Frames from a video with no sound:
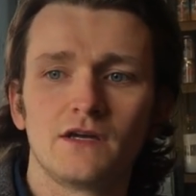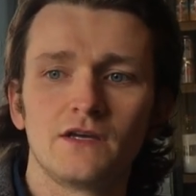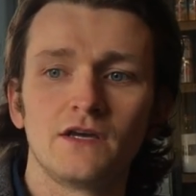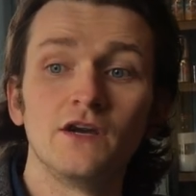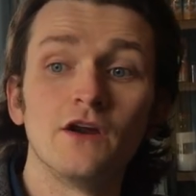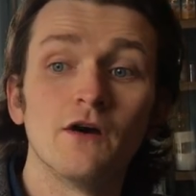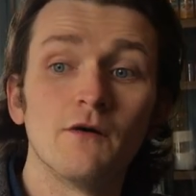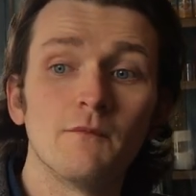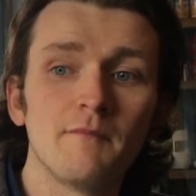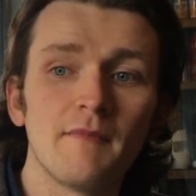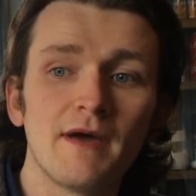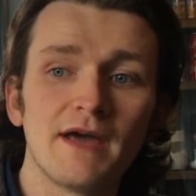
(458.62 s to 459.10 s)

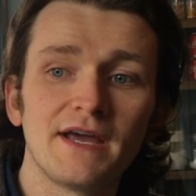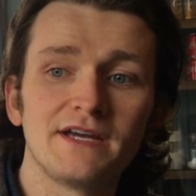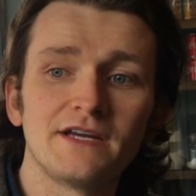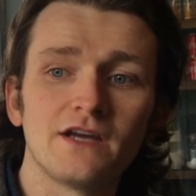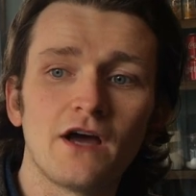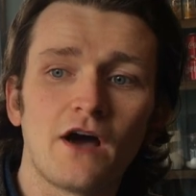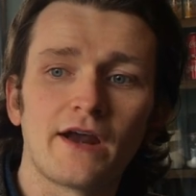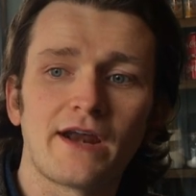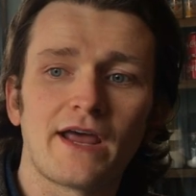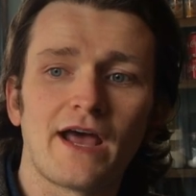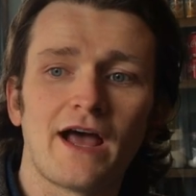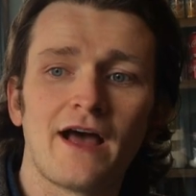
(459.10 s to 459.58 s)
you know, may
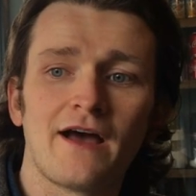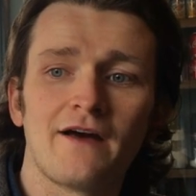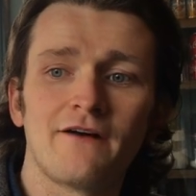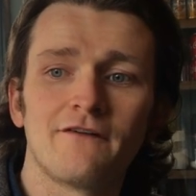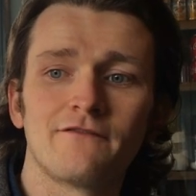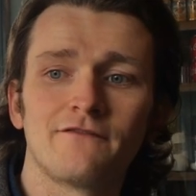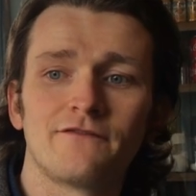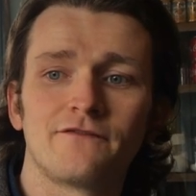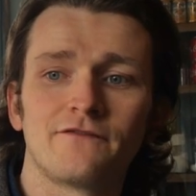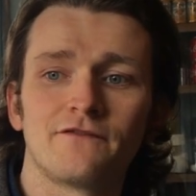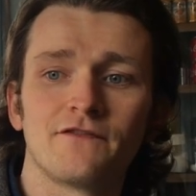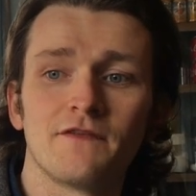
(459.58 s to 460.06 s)
not
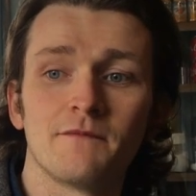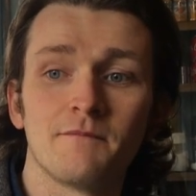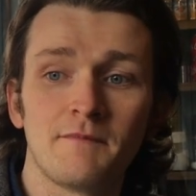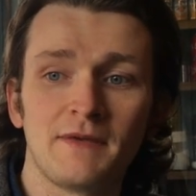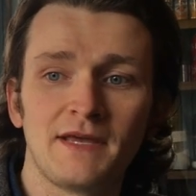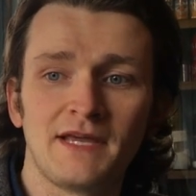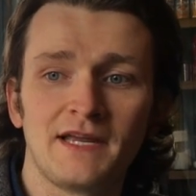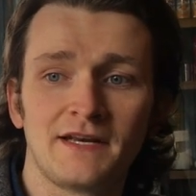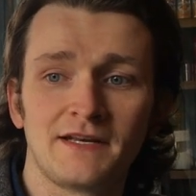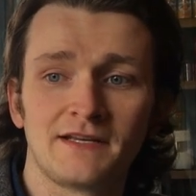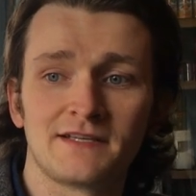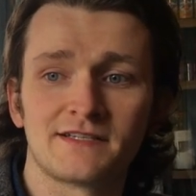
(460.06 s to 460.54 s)
have the
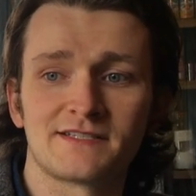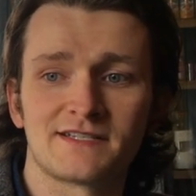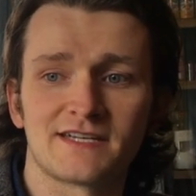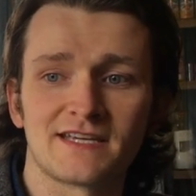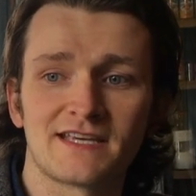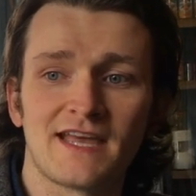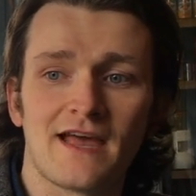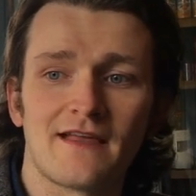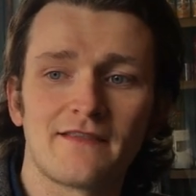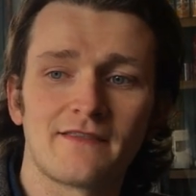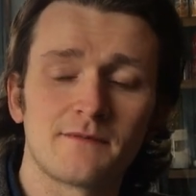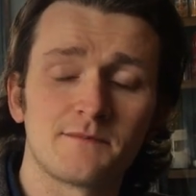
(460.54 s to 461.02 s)
means to
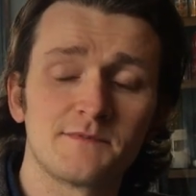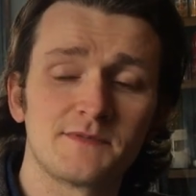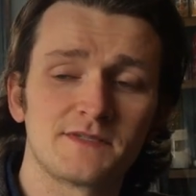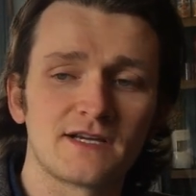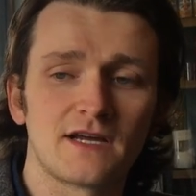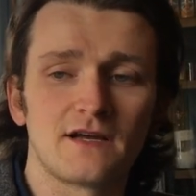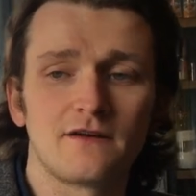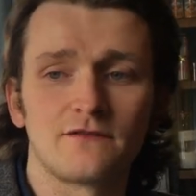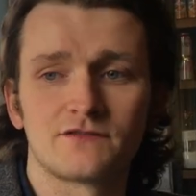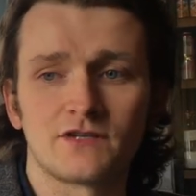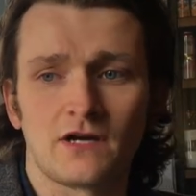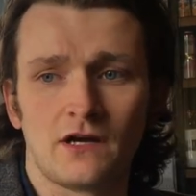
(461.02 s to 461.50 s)
get
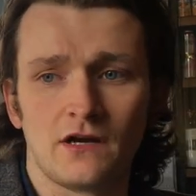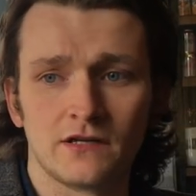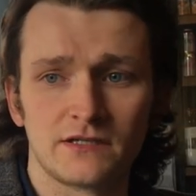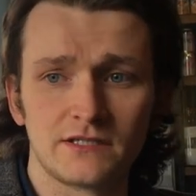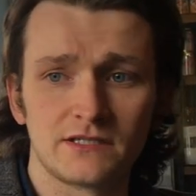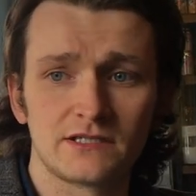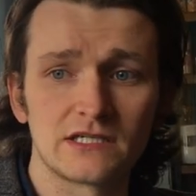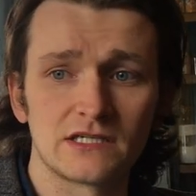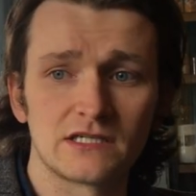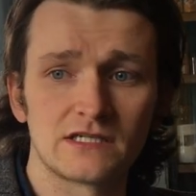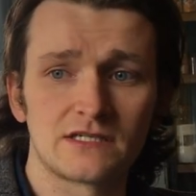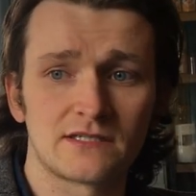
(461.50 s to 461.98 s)
themselves
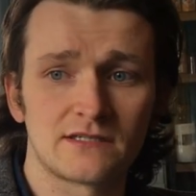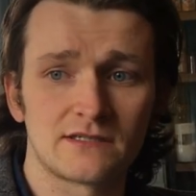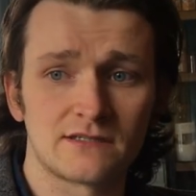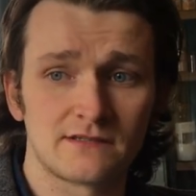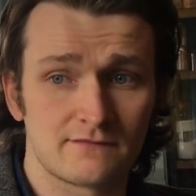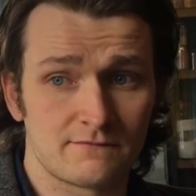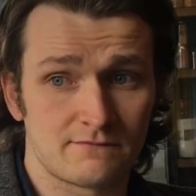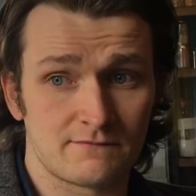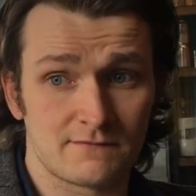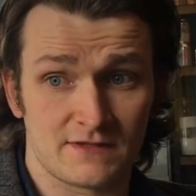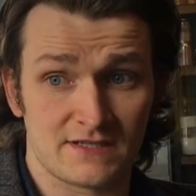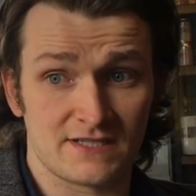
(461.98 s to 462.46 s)
onto
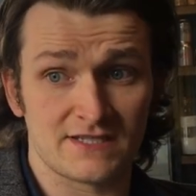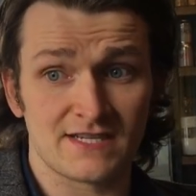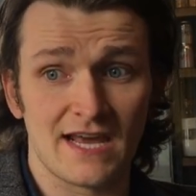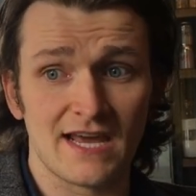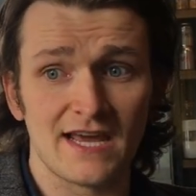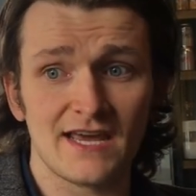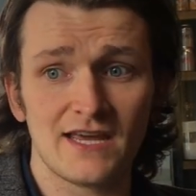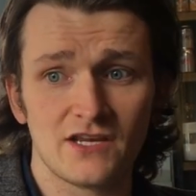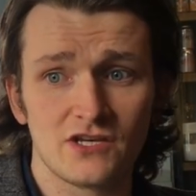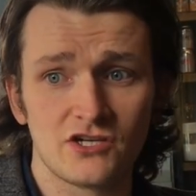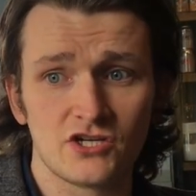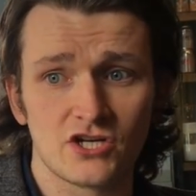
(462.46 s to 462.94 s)

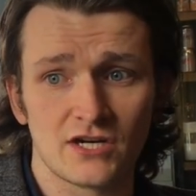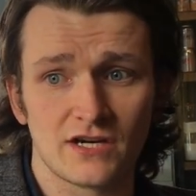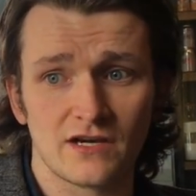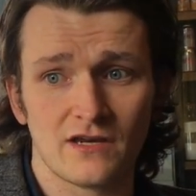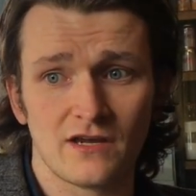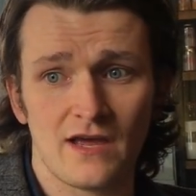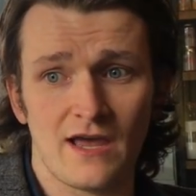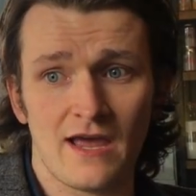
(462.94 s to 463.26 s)
stage.